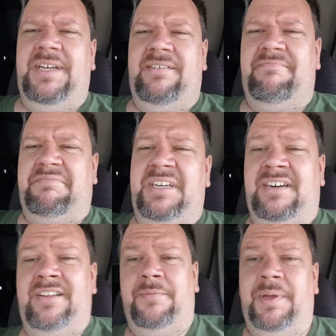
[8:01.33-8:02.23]
But to
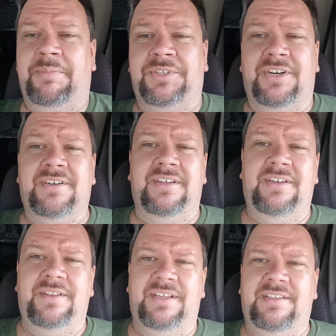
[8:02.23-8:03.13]
hear other people talk, you
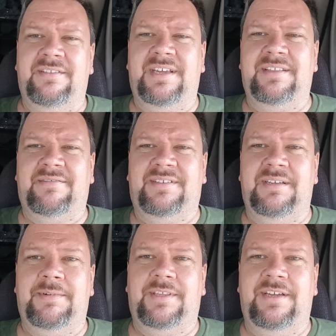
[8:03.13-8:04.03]
know, they
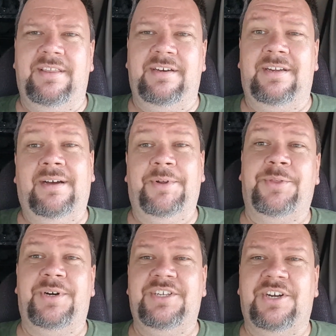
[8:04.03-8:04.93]
seem to think that Diablo
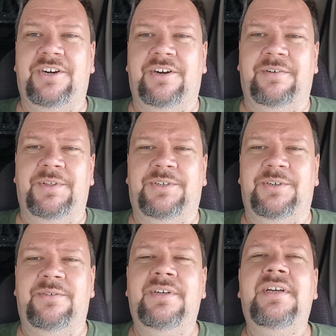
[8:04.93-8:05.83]
3 is harder of the two.